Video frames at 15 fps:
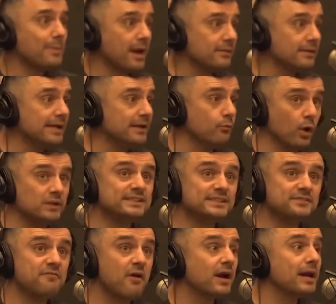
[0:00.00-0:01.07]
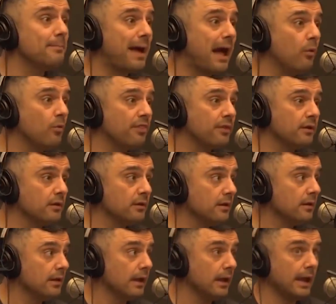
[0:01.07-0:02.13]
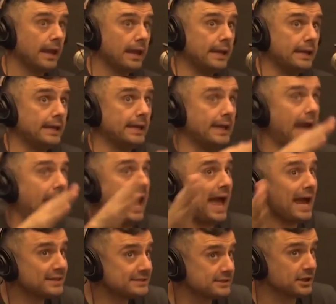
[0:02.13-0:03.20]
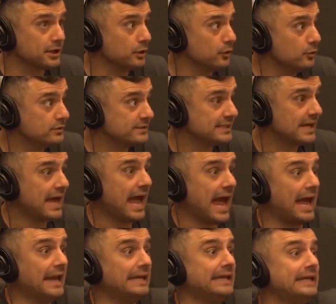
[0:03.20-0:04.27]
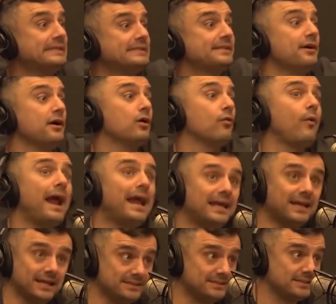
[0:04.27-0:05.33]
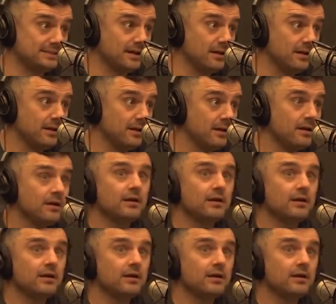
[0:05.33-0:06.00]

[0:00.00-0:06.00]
Muhammad Ali runs his fucking mouth, he executes, and he's the greatest